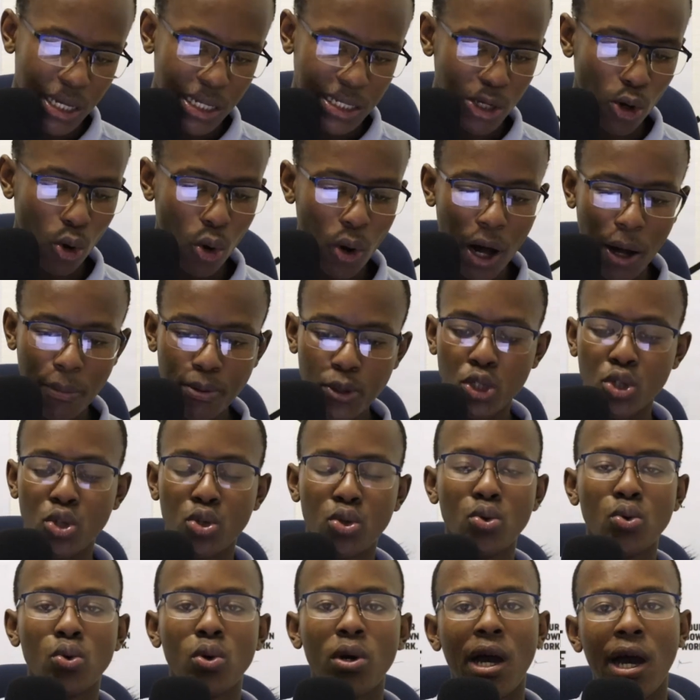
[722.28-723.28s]
It's all up to
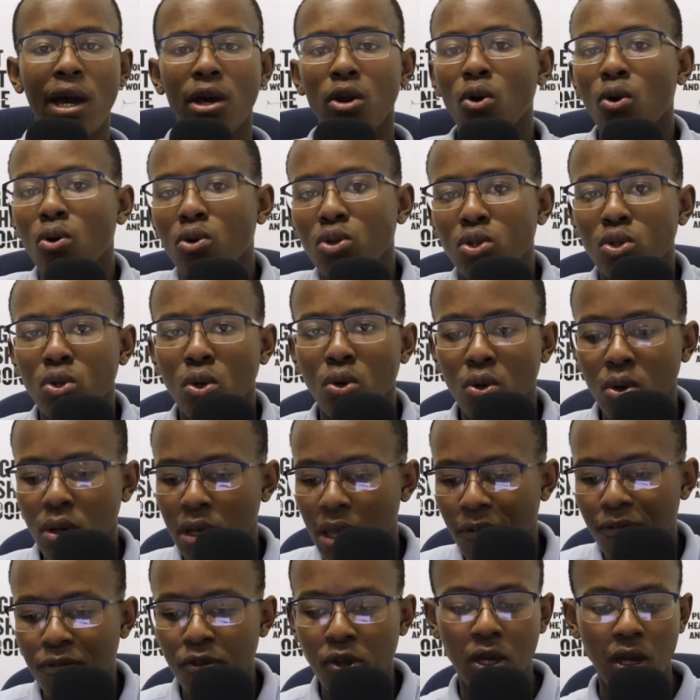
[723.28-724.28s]
you, and also
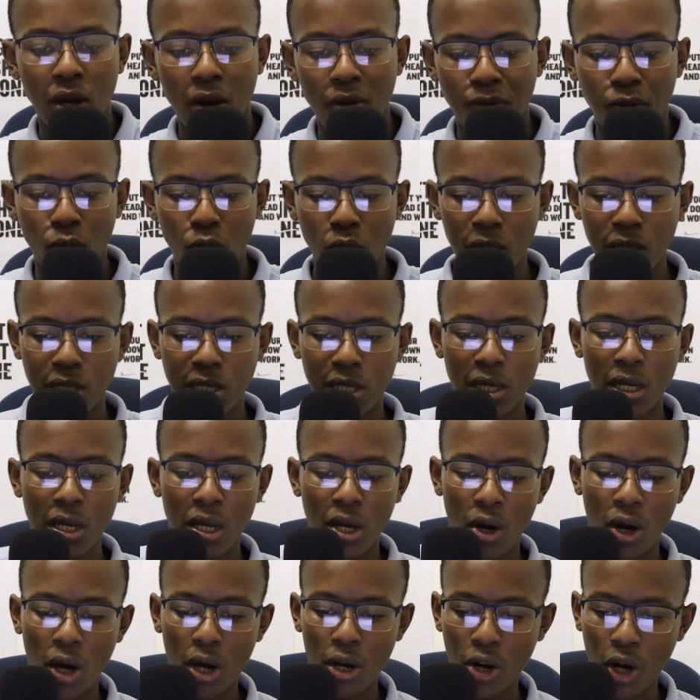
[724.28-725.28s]
if you can afford it
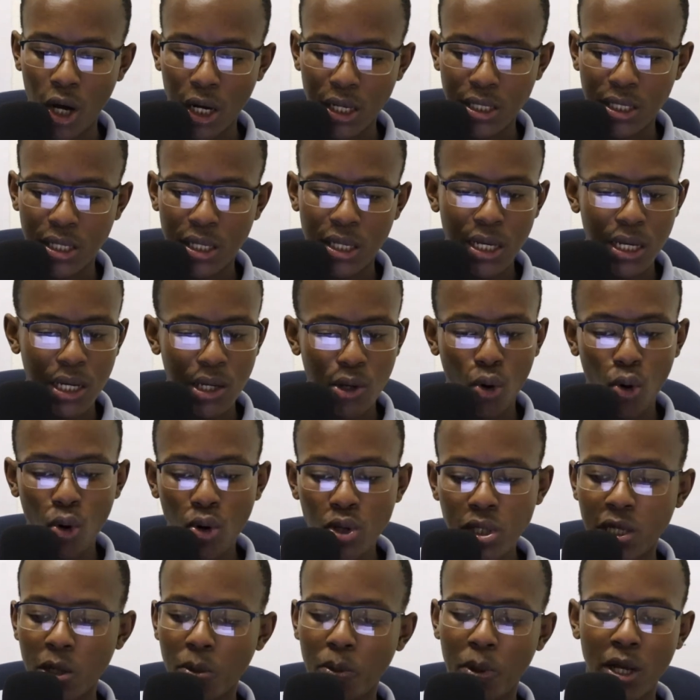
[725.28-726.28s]
or not. It all
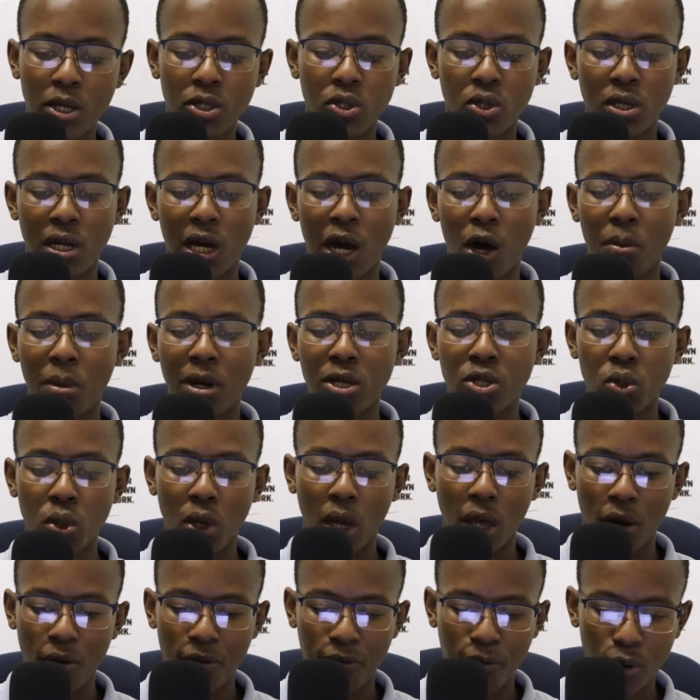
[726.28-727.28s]
depends on how much you
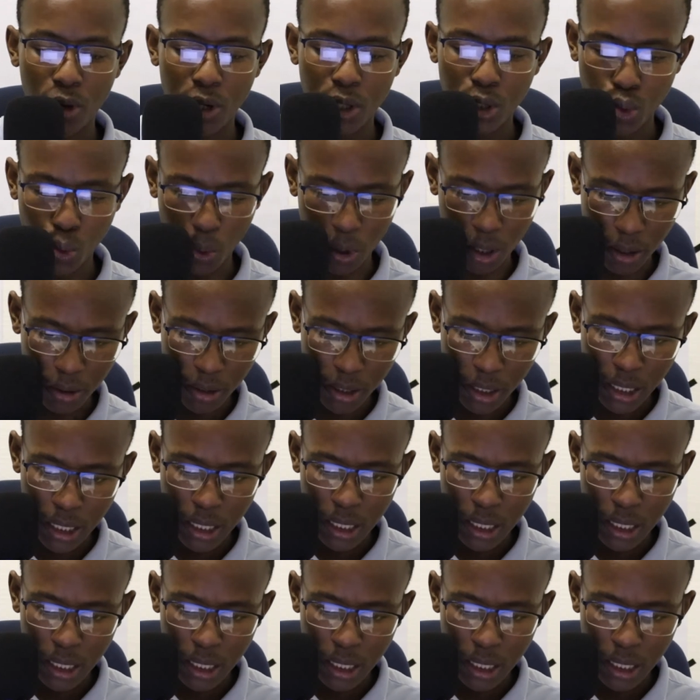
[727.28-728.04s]
can afford as well.